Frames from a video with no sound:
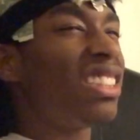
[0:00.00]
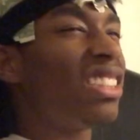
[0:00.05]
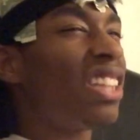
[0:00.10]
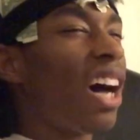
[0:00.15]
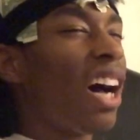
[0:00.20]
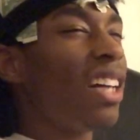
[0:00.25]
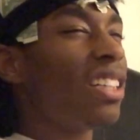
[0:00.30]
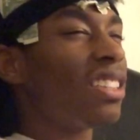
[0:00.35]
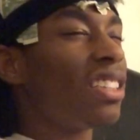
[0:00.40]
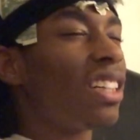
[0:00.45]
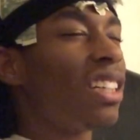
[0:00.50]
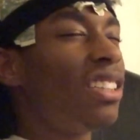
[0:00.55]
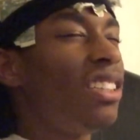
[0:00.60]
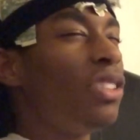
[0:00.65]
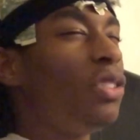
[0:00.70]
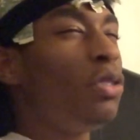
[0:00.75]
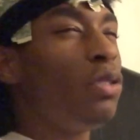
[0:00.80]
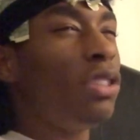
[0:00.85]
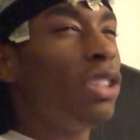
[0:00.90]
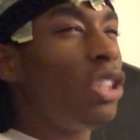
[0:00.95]
not a
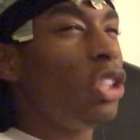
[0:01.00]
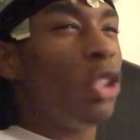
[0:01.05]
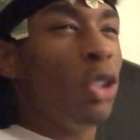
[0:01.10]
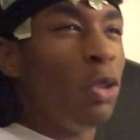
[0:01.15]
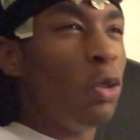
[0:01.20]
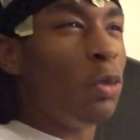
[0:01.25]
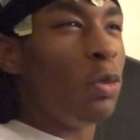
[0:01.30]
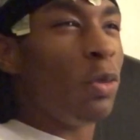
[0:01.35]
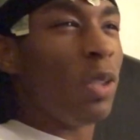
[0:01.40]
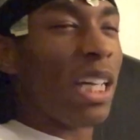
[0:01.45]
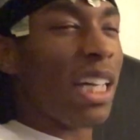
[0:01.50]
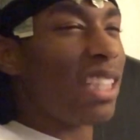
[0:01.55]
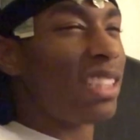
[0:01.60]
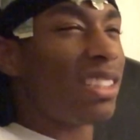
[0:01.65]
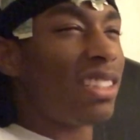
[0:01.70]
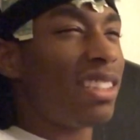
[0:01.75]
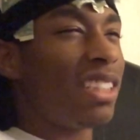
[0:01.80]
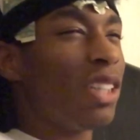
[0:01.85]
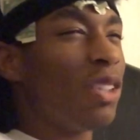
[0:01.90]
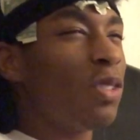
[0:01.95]
new you. It's
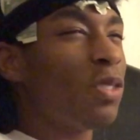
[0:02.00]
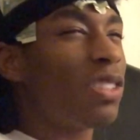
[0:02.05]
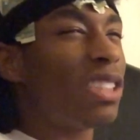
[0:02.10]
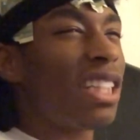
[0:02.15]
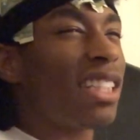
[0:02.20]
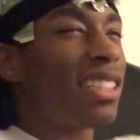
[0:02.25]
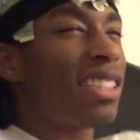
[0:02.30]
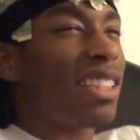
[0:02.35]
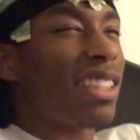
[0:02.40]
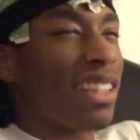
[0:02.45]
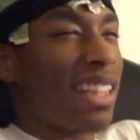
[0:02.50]
still just